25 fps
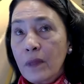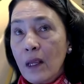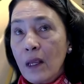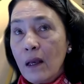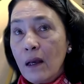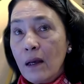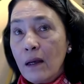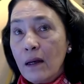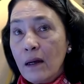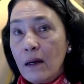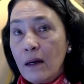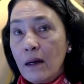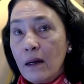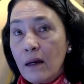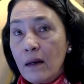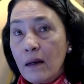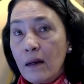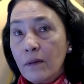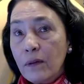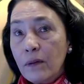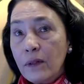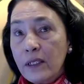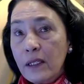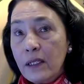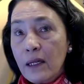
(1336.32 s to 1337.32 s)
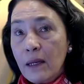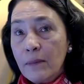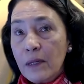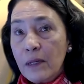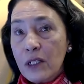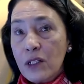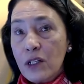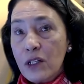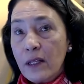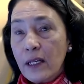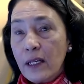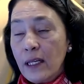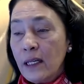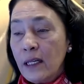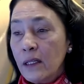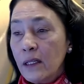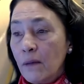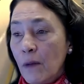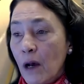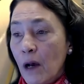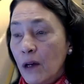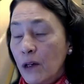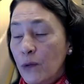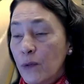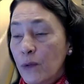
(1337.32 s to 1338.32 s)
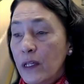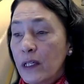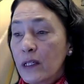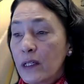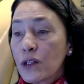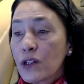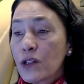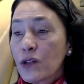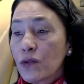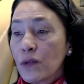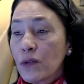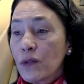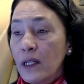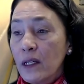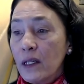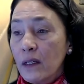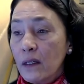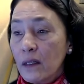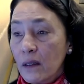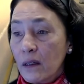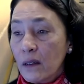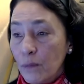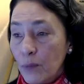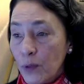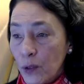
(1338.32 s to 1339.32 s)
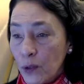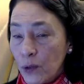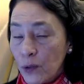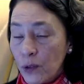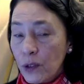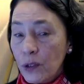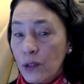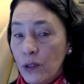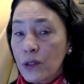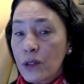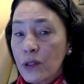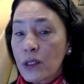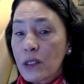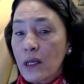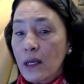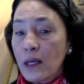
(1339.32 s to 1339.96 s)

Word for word: uh, what did I mention? The in, auto industry, computers, yeah.